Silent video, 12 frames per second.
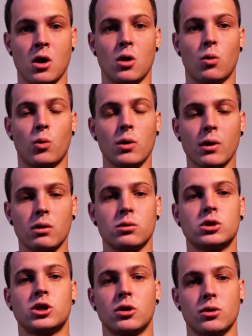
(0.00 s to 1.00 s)
We want to
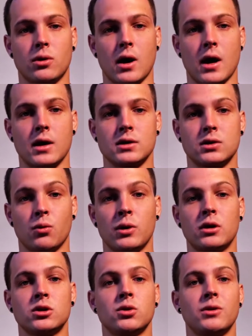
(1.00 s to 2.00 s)
ensure you guys that
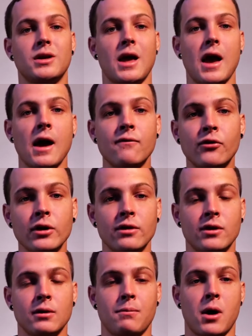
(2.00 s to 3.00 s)
we are doing
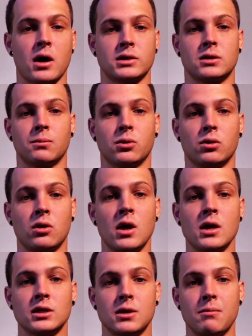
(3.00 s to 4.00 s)
everything possible
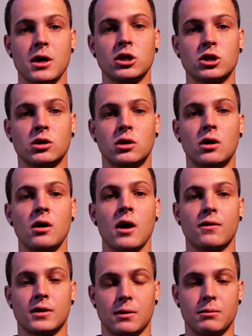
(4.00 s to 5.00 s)
to make sure
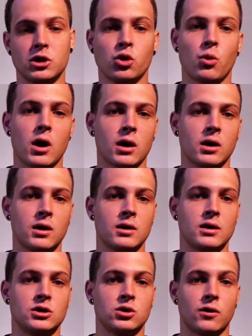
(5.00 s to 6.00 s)
that the
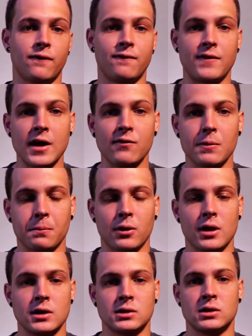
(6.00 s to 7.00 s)
Mishawaka is your favorite
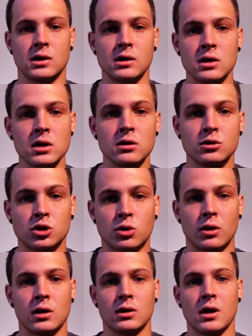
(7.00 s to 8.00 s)
place to eat,
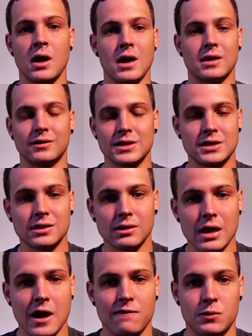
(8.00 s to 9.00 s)
drink, and listen to
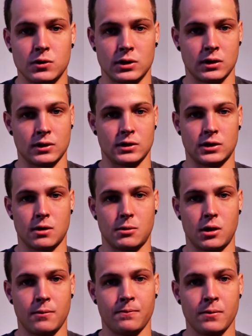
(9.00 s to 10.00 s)
live music this
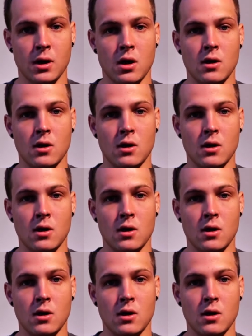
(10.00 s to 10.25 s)
summer.